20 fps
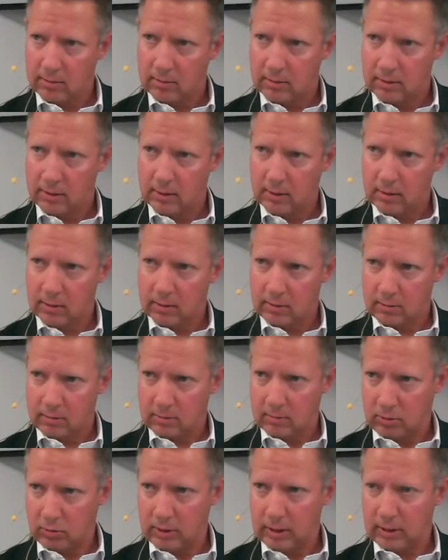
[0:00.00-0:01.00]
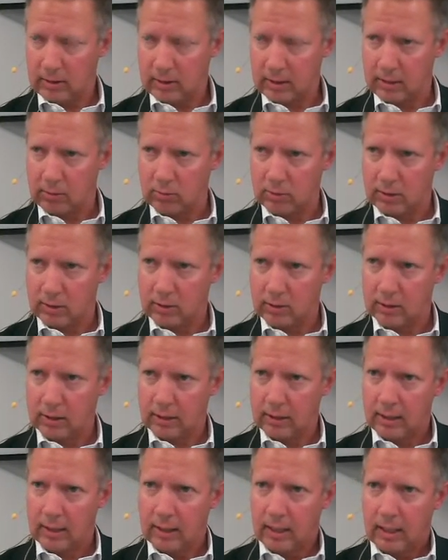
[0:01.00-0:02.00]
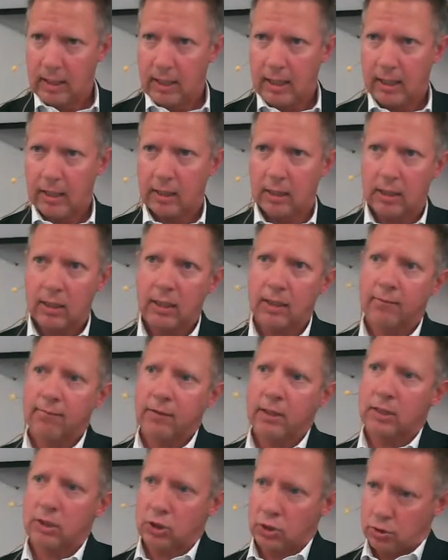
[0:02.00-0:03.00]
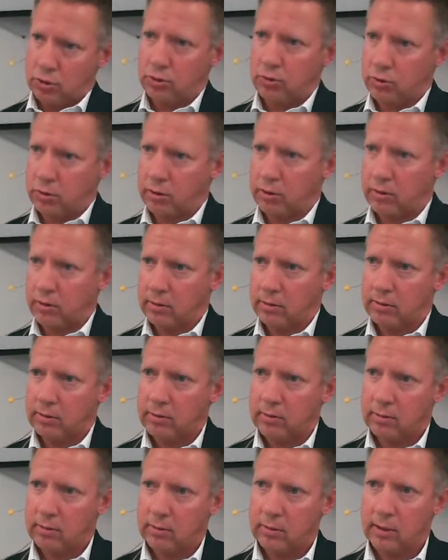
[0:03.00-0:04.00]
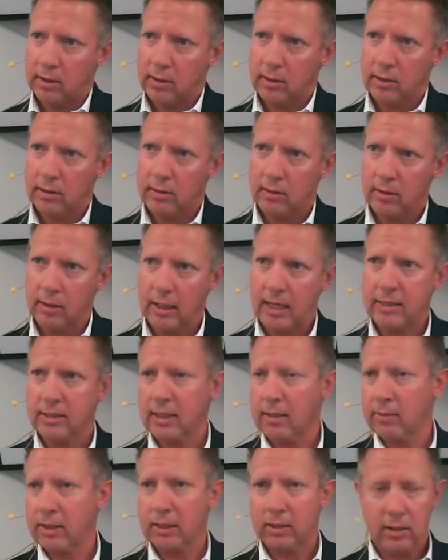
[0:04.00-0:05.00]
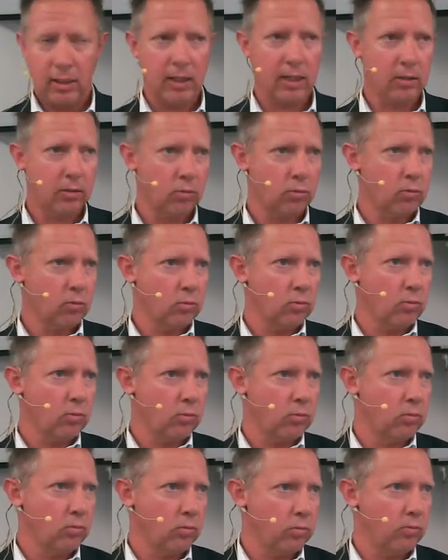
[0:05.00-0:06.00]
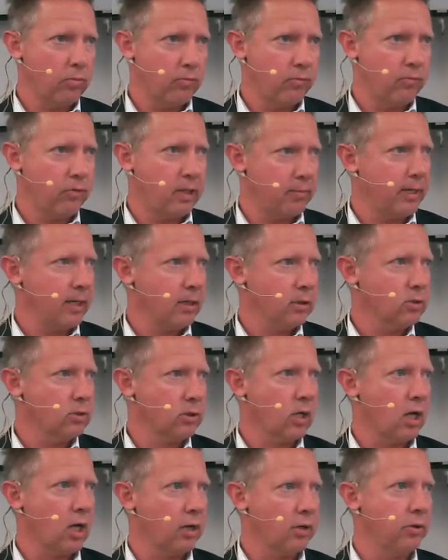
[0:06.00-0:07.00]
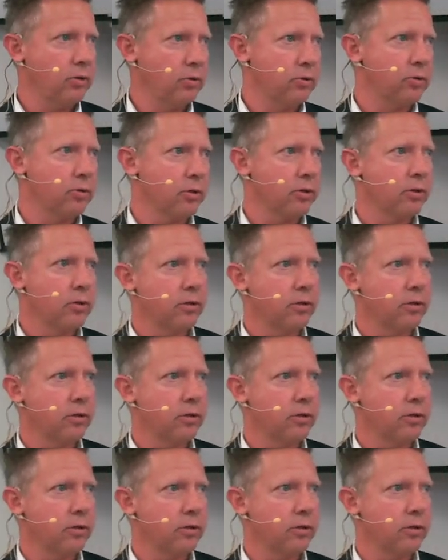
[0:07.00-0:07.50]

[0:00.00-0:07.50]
in the Greek language, and the gift is neuter. Okay, and last time I checked, females are not neuter.